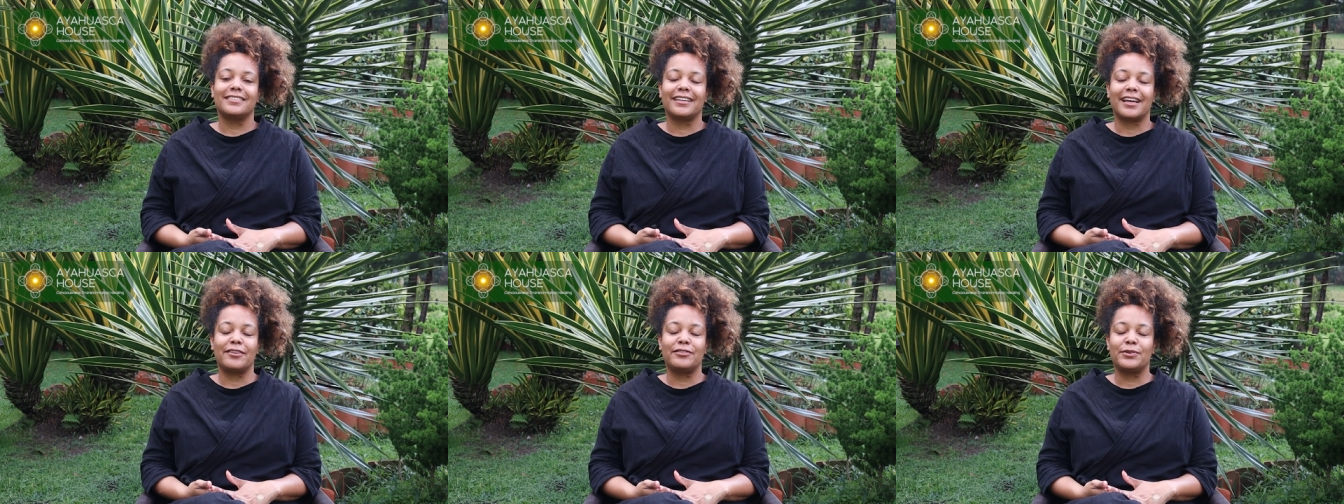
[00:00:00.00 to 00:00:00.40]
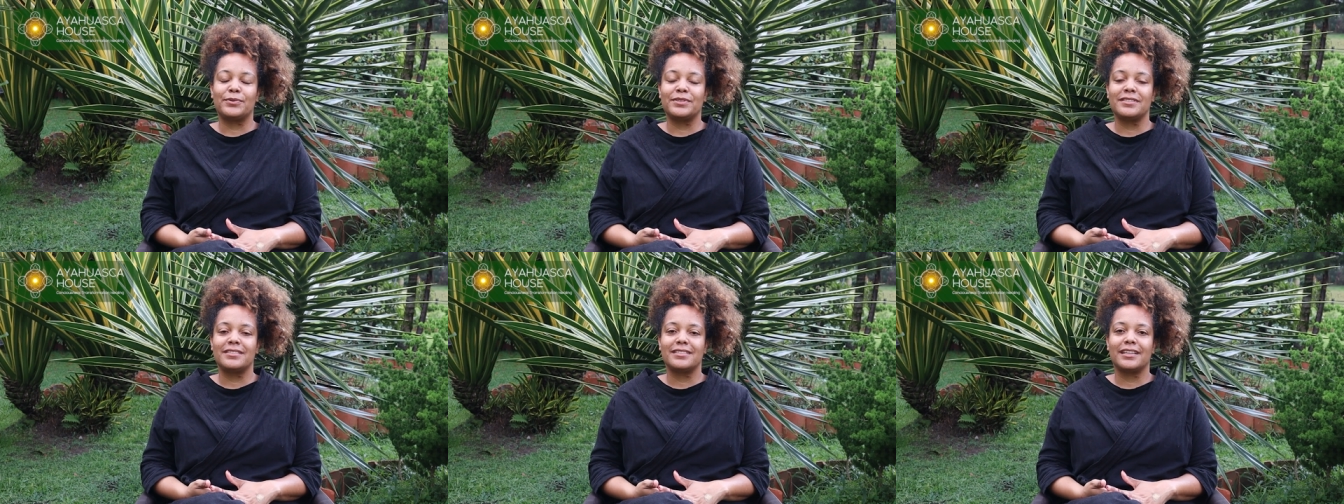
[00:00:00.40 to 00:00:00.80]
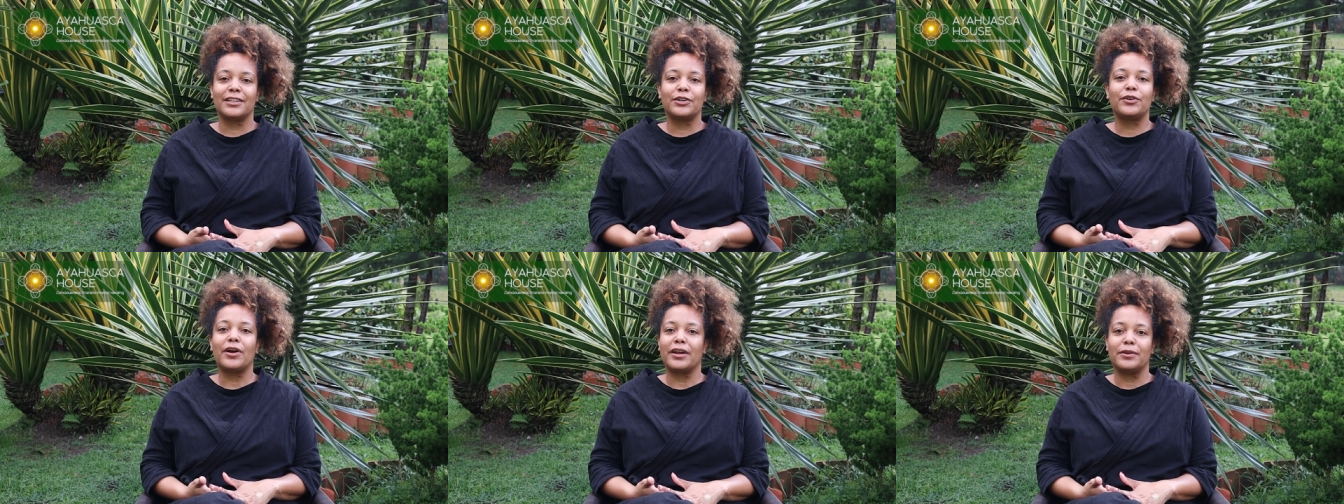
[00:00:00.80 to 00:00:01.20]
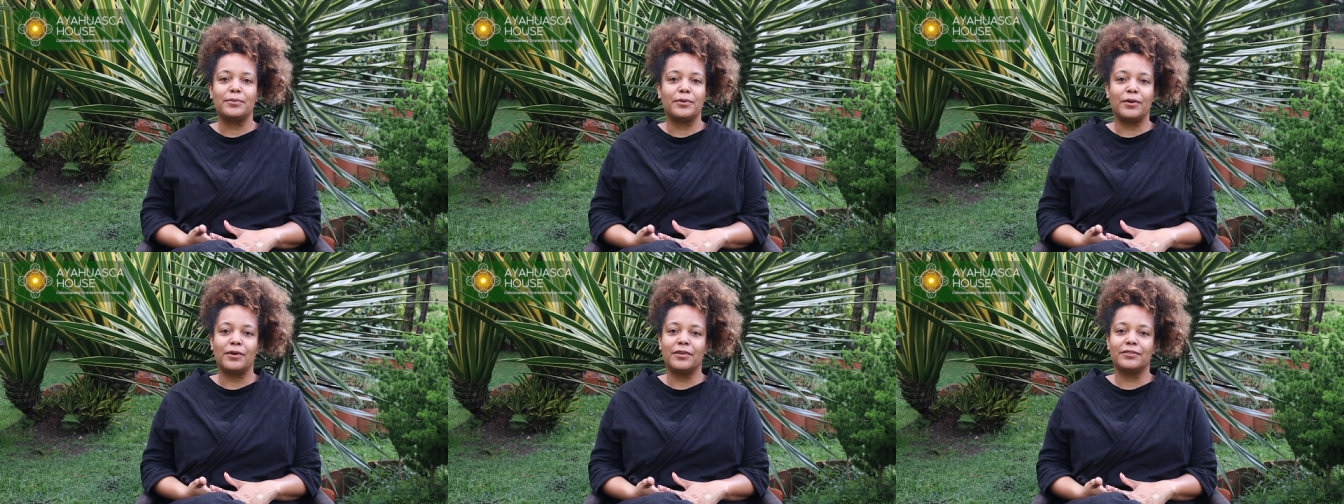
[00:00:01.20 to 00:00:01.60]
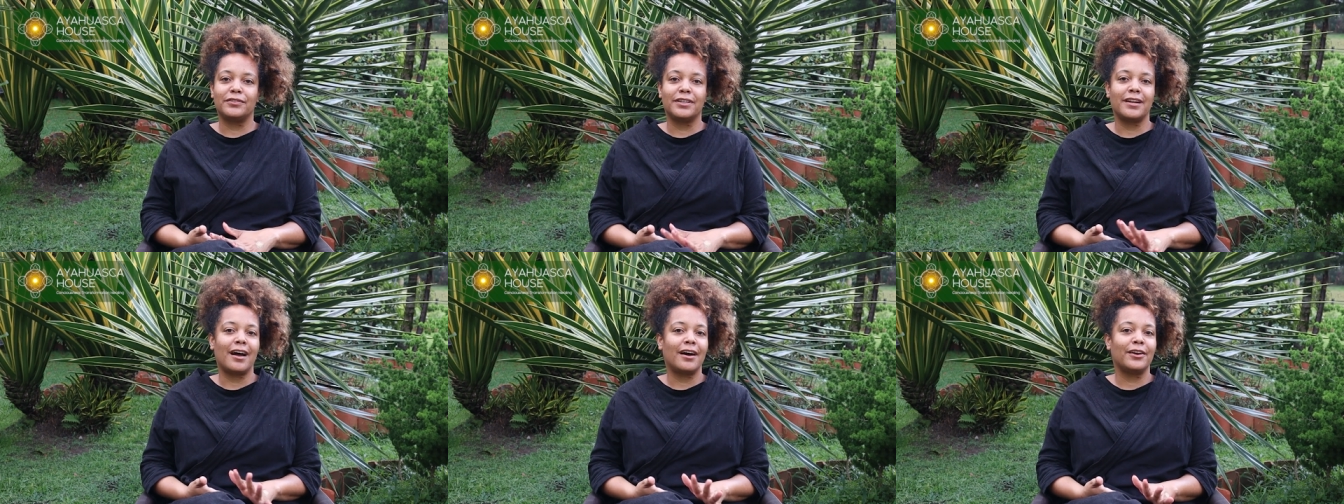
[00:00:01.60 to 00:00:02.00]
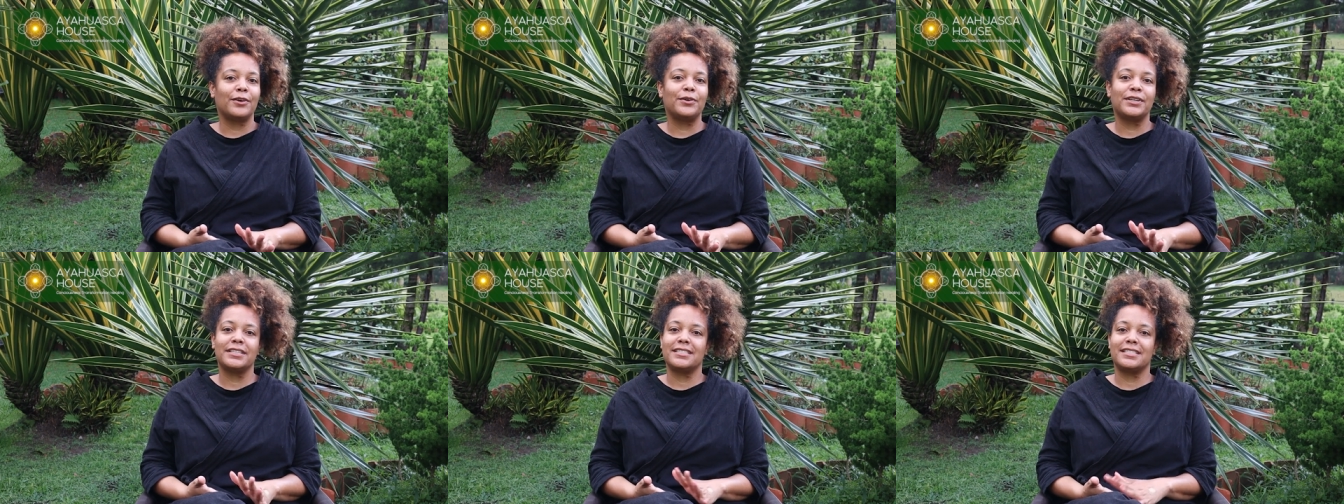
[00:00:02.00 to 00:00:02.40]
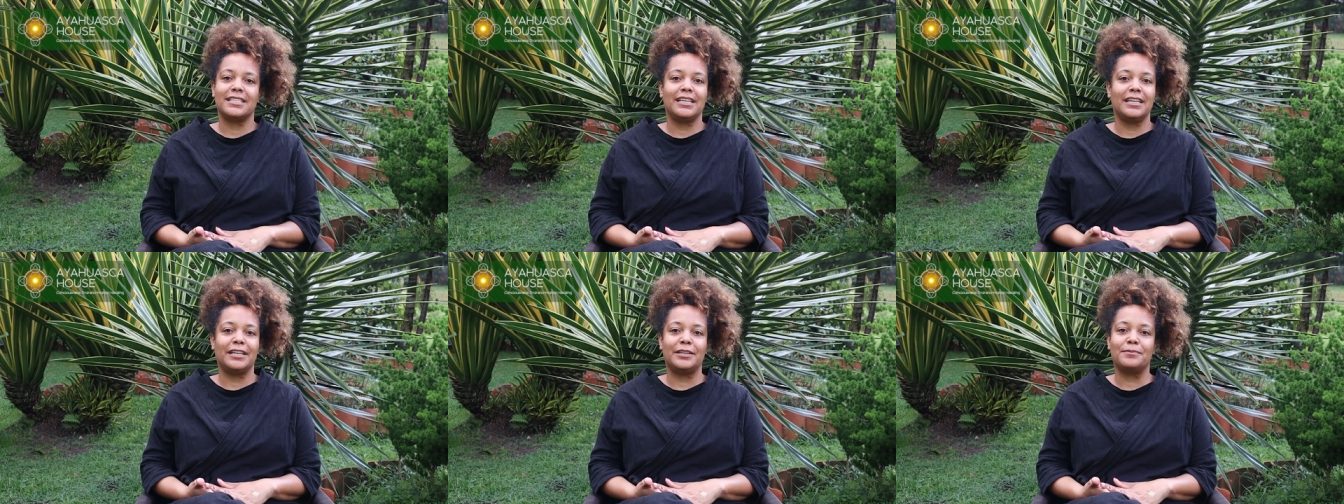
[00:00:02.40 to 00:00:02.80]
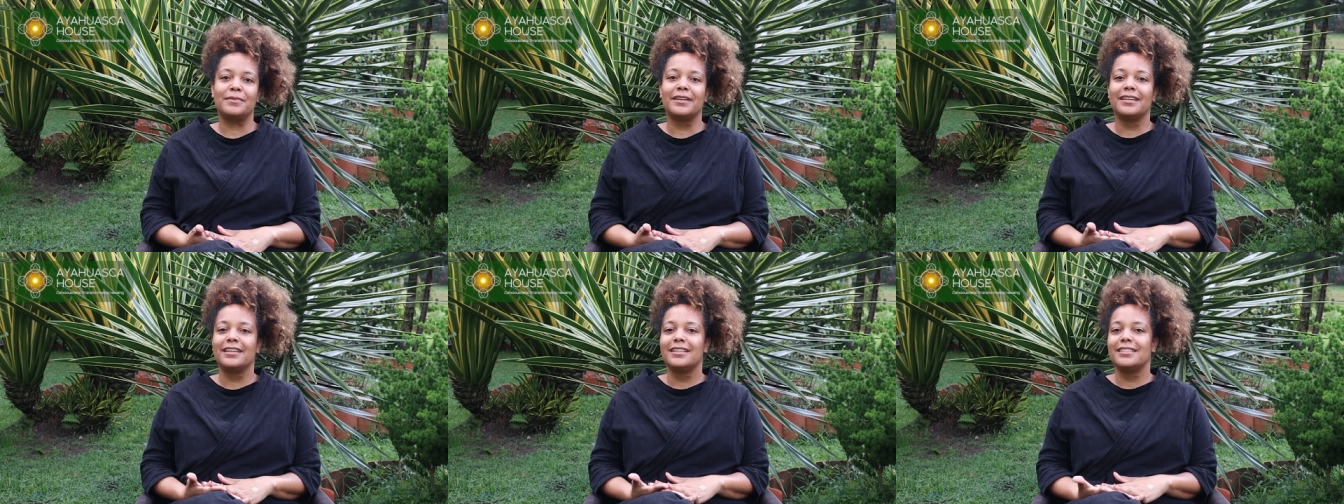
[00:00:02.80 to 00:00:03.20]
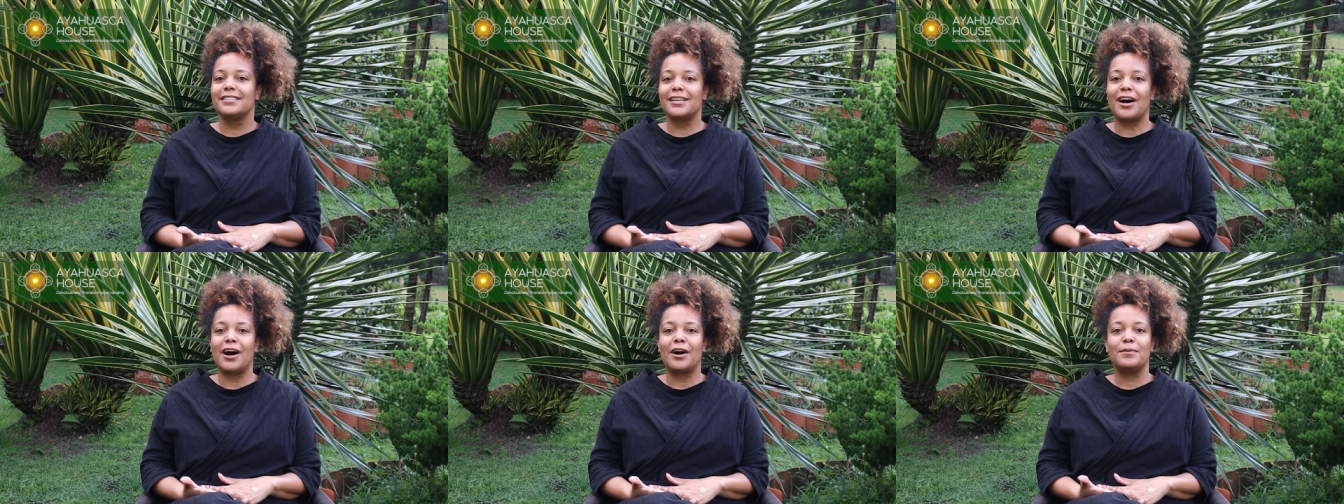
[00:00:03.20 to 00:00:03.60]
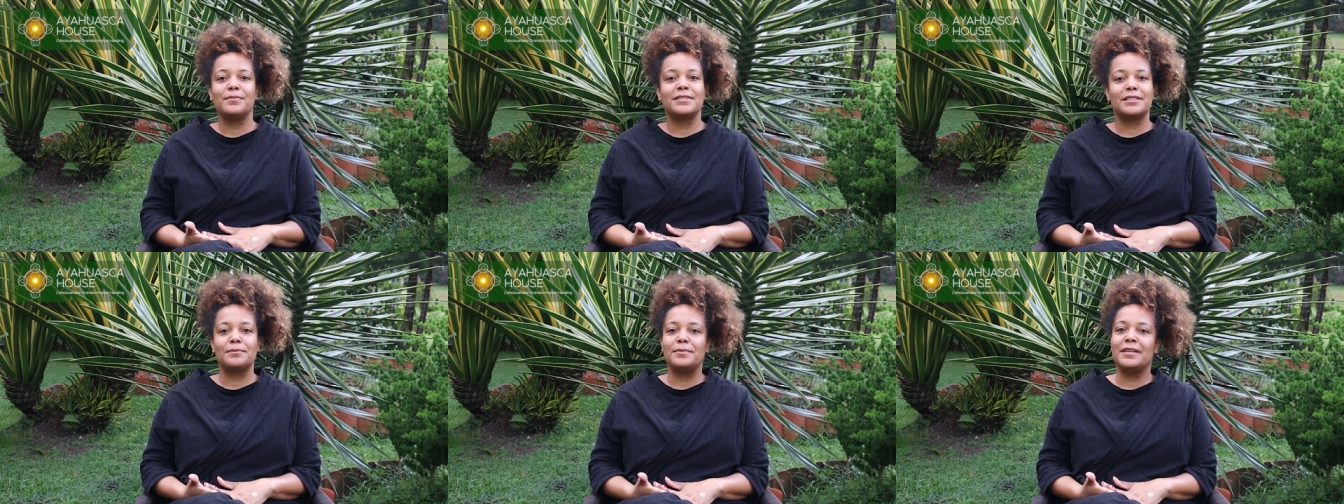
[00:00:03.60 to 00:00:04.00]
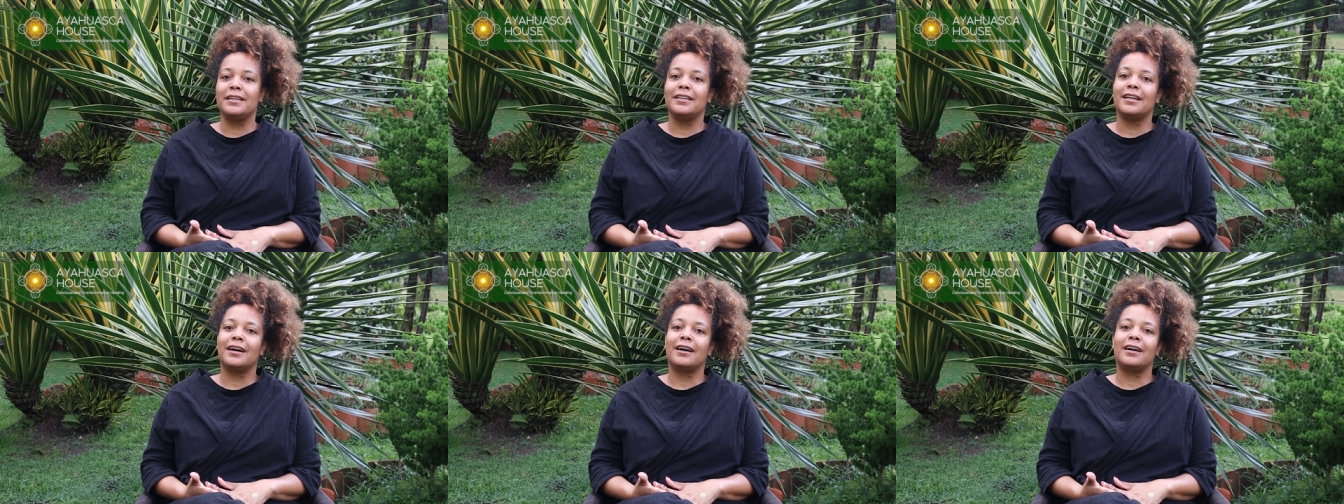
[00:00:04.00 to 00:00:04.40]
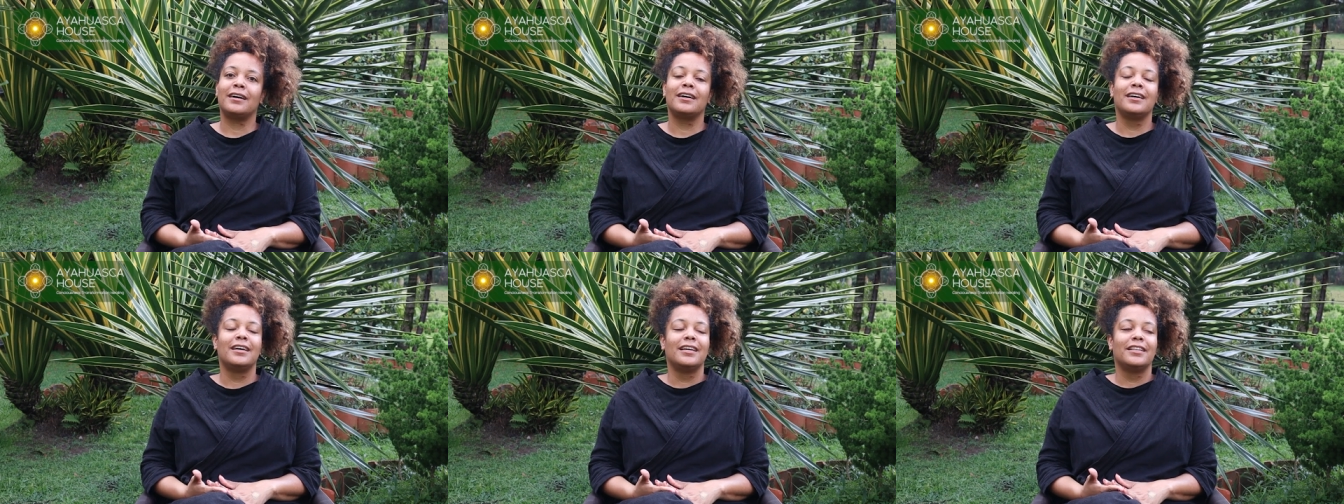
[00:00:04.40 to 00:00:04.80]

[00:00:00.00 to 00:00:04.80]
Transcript: like everyone's incredible Renato his team Tom, Sabina,